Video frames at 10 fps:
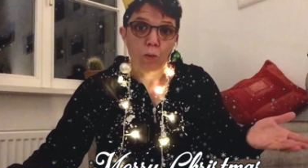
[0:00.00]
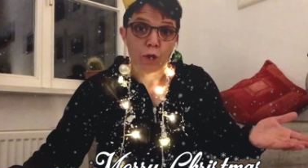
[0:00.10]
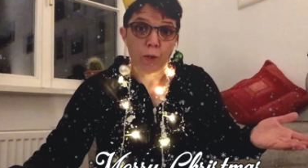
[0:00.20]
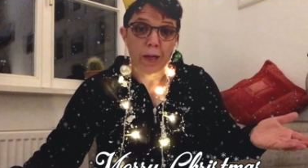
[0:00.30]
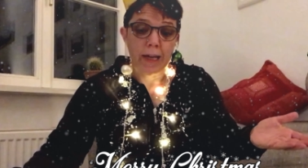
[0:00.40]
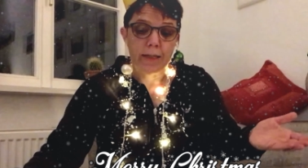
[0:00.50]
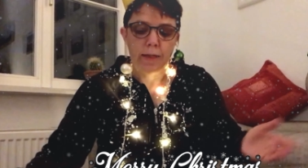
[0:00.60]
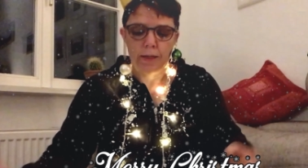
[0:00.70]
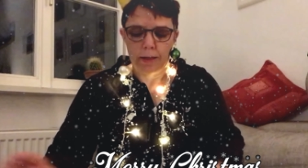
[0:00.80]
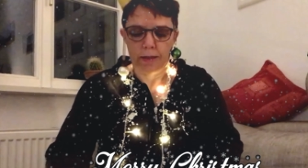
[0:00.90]
What you
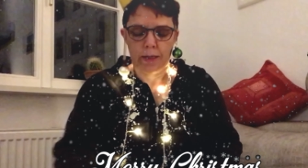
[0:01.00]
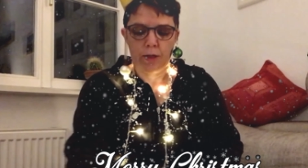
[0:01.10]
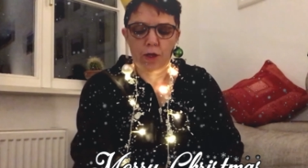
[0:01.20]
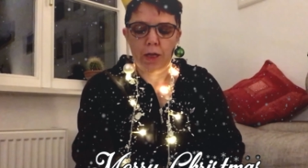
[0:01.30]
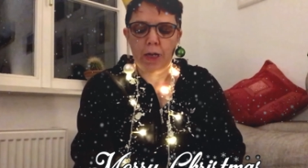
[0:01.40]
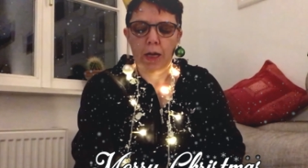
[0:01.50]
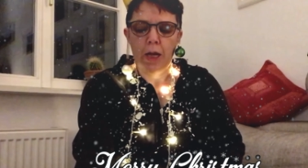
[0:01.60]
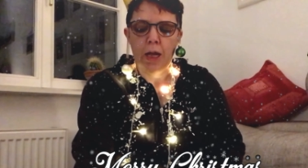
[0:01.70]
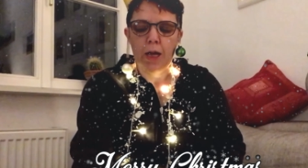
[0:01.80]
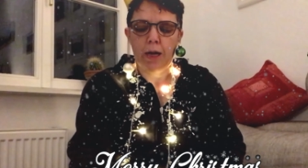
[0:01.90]
get is actually
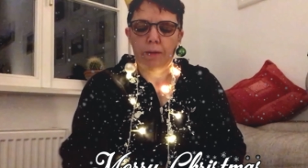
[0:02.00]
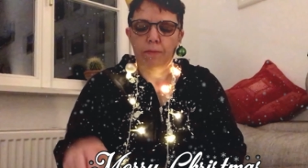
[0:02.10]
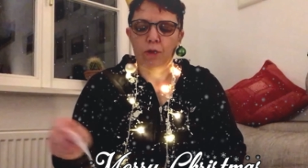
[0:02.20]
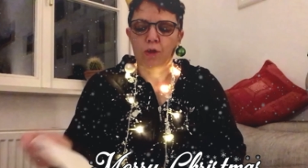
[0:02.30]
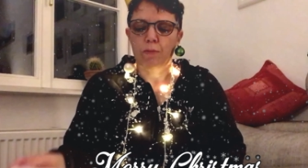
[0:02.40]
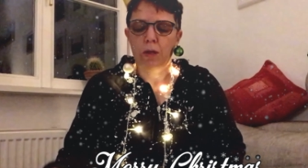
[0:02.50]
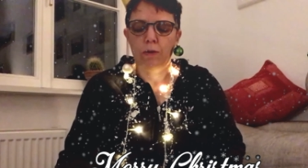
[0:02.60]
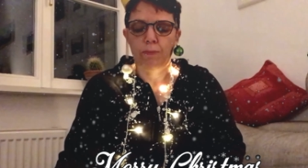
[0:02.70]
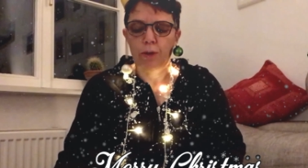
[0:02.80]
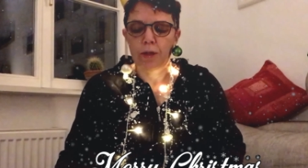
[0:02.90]
um, the
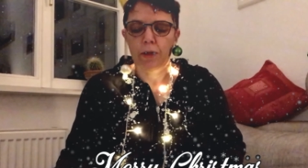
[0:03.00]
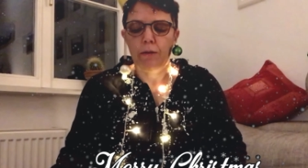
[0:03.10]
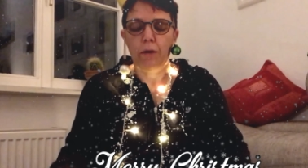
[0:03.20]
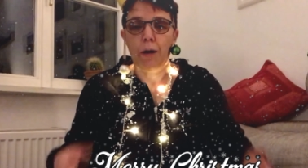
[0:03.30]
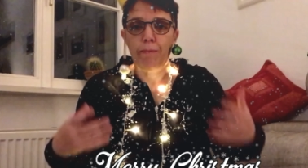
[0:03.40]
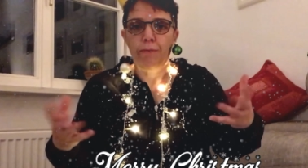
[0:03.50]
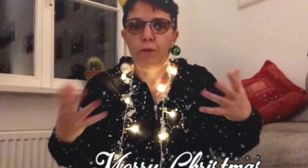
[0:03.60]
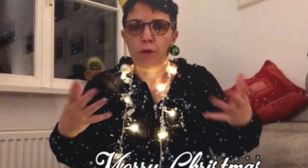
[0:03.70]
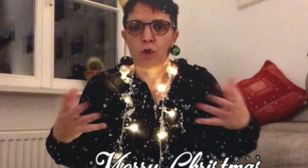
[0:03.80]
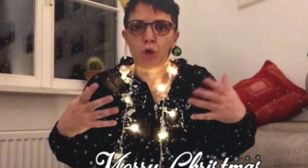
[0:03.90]
smoke, pretty
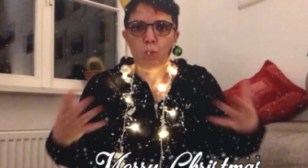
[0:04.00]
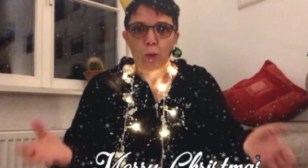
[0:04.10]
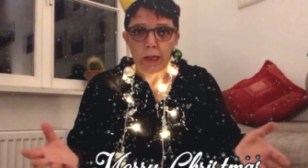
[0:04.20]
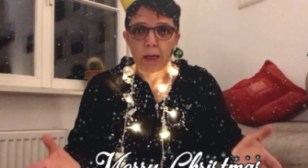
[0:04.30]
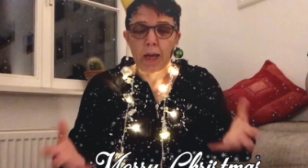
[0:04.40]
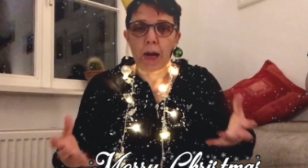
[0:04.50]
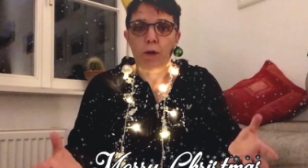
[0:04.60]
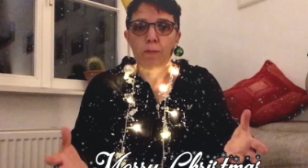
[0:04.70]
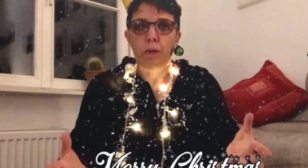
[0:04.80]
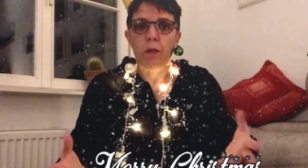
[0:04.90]
upfront sweet
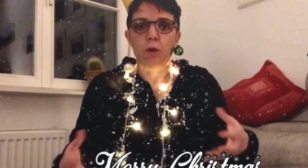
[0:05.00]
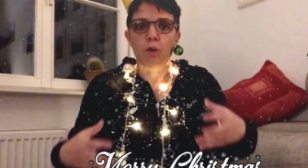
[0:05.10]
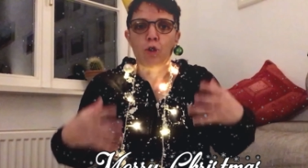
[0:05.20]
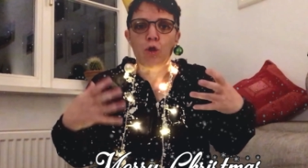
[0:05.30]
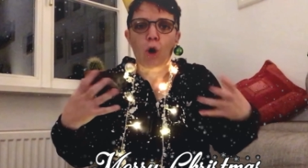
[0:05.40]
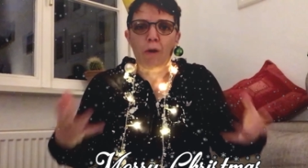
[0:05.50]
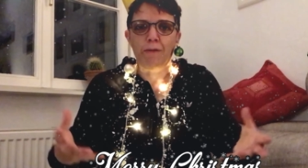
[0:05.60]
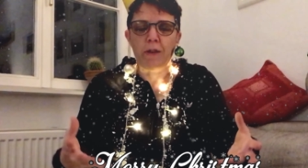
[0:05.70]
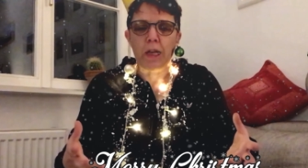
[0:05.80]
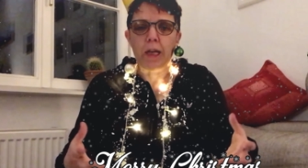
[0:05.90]
caramel or
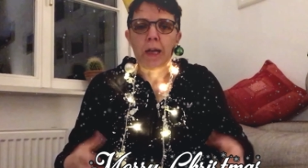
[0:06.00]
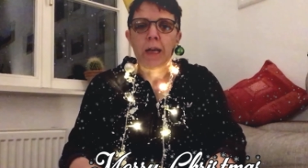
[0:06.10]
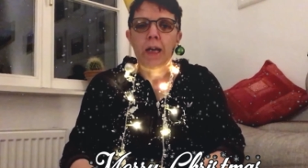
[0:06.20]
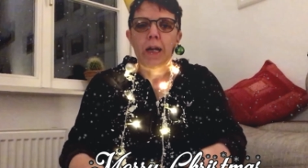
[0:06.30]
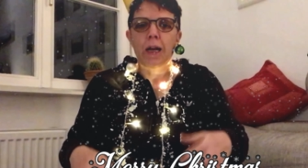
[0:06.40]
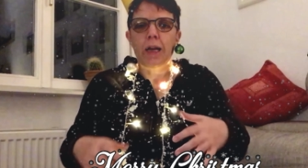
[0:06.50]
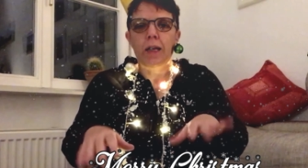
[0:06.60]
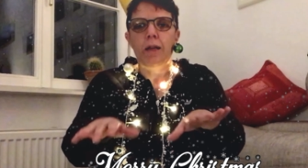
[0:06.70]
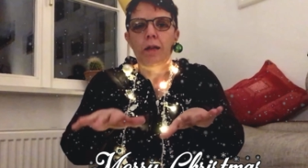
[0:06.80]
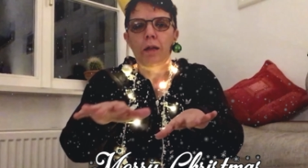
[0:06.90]
toffee,
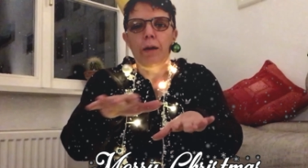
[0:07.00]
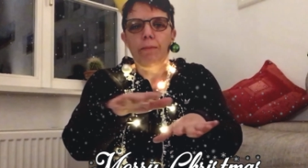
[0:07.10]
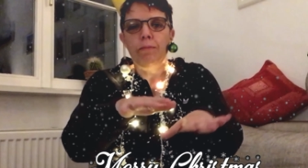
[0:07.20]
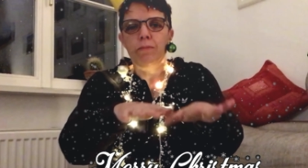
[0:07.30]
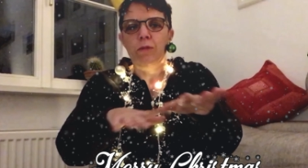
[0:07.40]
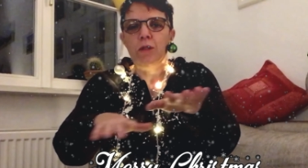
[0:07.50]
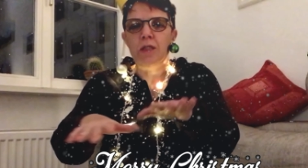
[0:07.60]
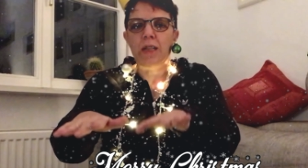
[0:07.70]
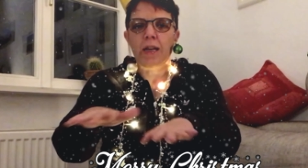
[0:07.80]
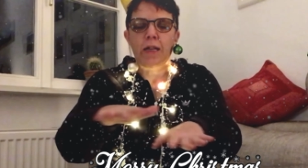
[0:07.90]
like um,
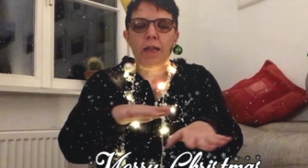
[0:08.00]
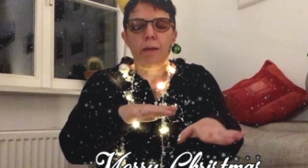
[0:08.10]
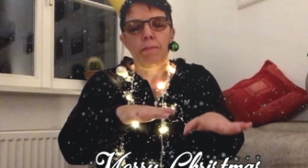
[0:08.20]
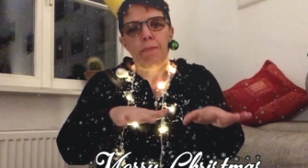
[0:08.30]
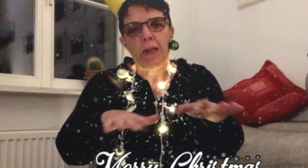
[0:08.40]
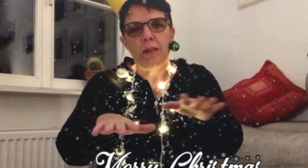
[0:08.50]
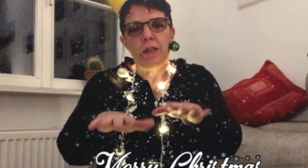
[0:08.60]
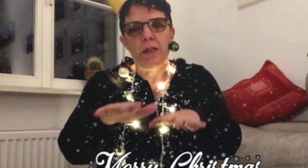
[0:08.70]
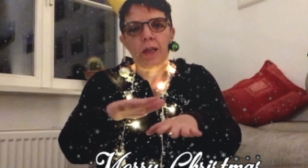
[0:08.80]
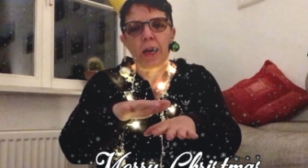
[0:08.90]
slightly
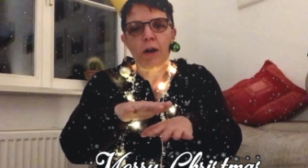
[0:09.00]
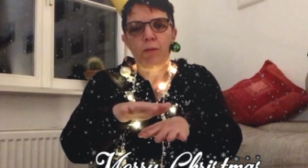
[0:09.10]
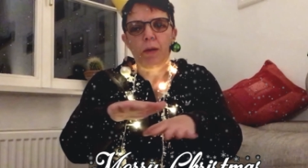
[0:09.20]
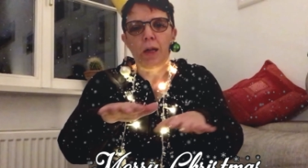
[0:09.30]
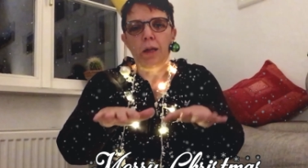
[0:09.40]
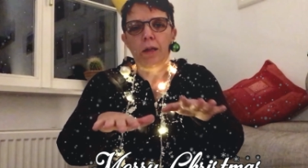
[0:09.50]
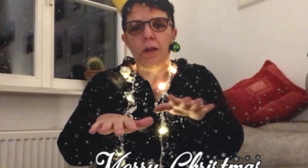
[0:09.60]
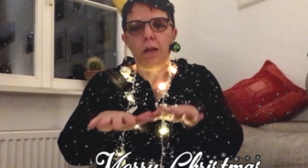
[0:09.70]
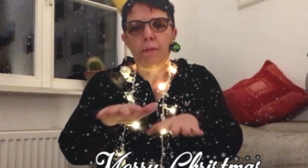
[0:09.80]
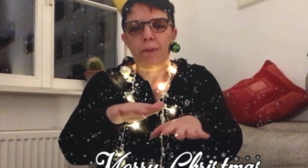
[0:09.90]
melted caramel
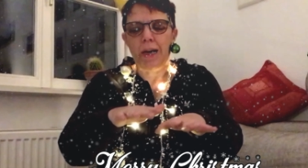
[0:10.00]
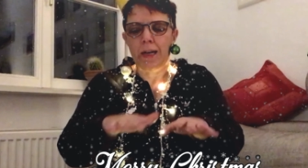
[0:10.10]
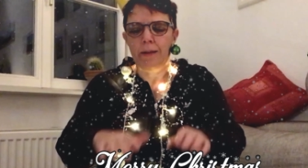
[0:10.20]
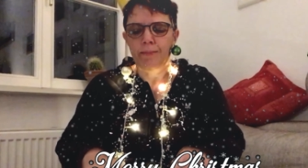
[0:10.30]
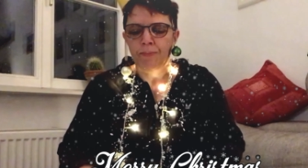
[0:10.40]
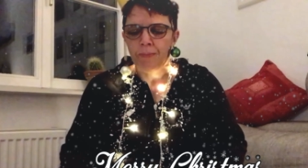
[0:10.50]
in the pan.